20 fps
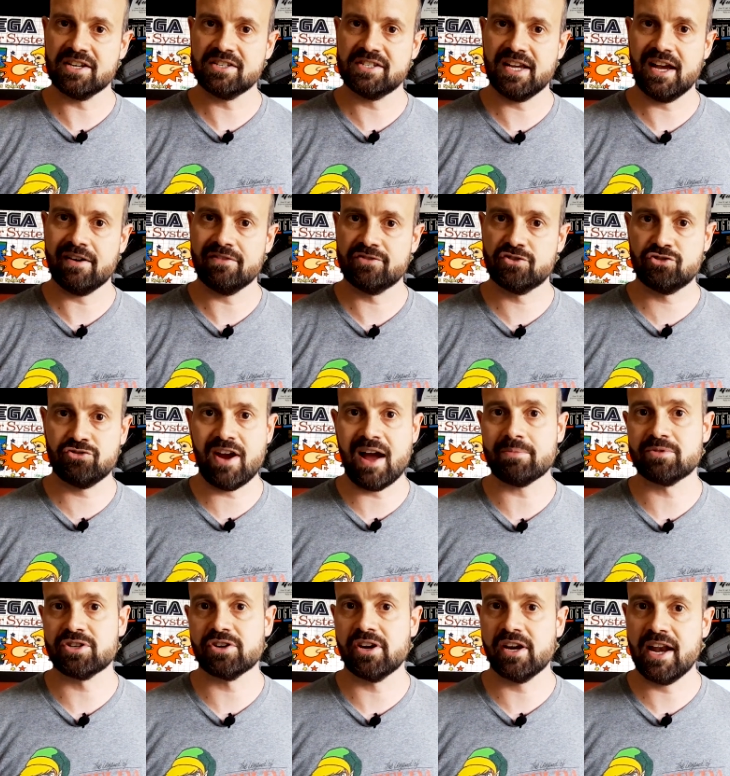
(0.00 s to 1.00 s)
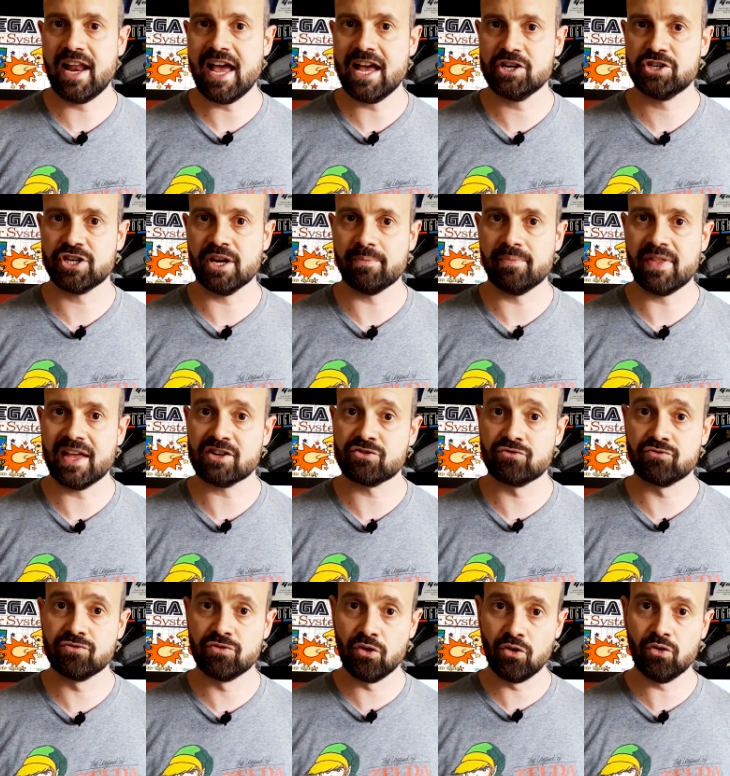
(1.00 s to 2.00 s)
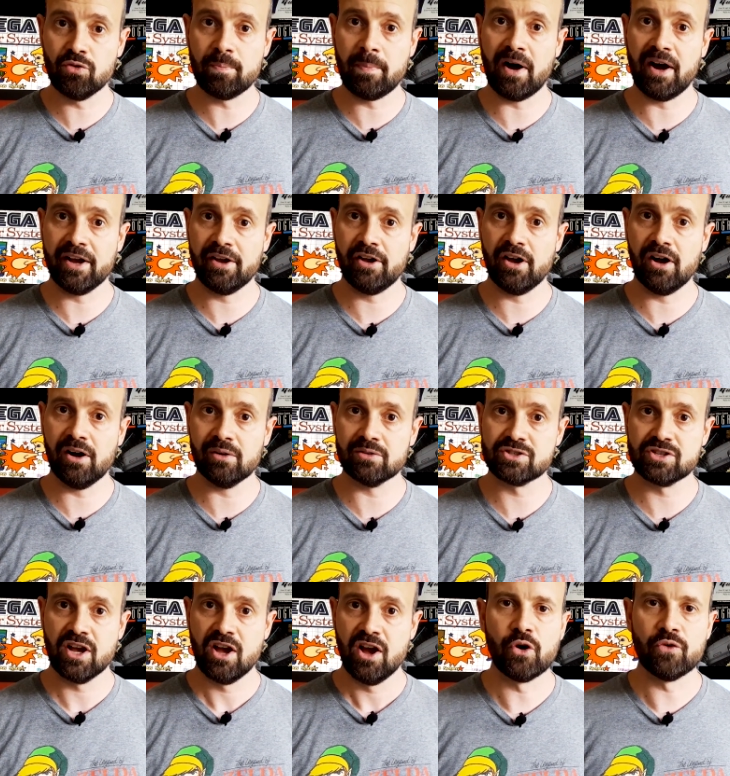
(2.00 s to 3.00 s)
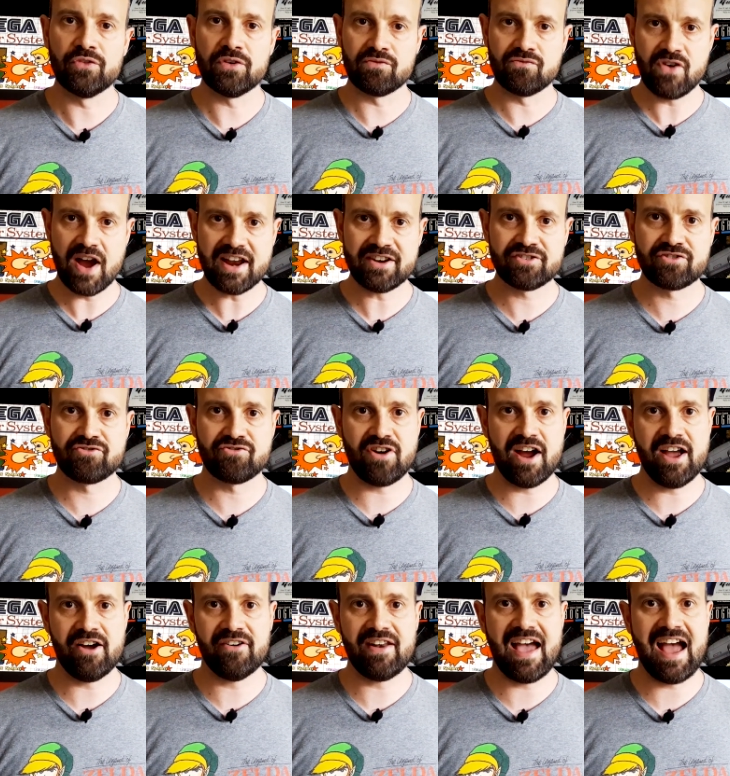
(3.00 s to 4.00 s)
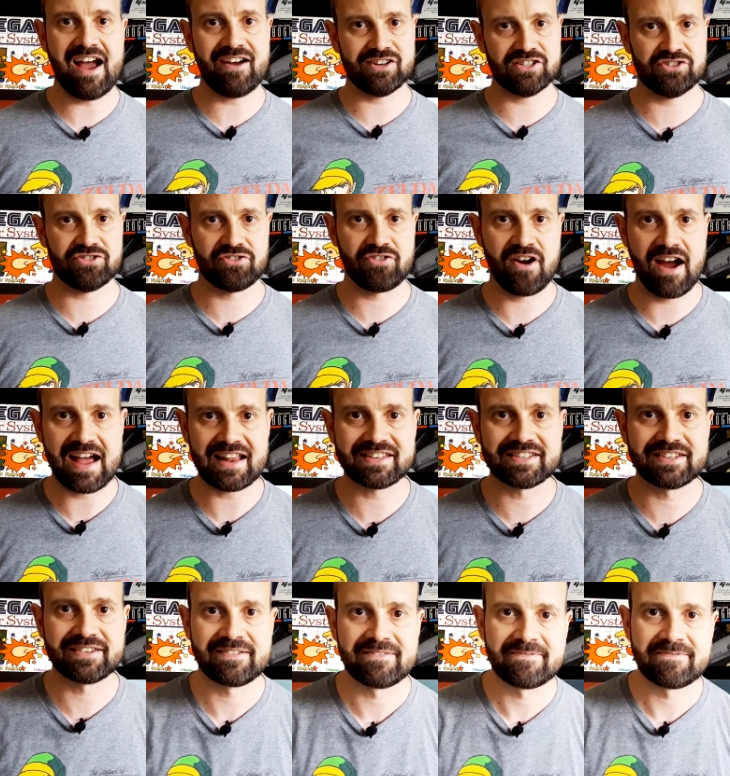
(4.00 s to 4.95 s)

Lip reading: herself trapped on an airship that's ruled by girls called the Red Crayon Aristocrats.